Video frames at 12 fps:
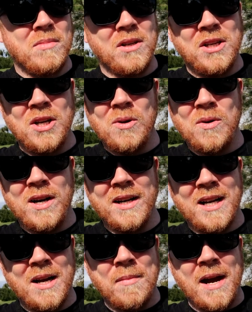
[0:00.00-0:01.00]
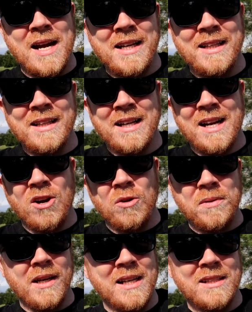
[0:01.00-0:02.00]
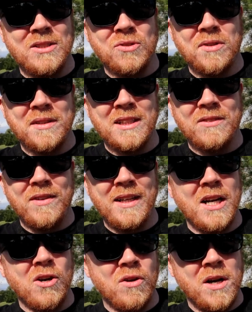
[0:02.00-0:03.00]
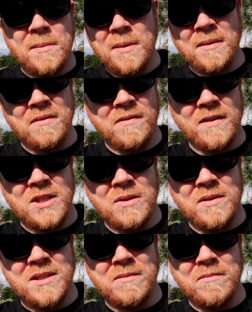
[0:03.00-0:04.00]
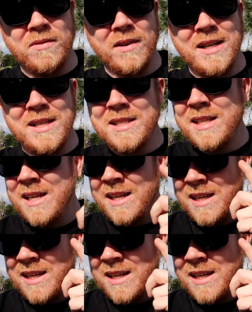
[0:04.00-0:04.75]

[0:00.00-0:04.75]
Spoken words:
But you know what? I'm at it. I hope you guys enjoy this video. I'm gonna be fishing with some friends.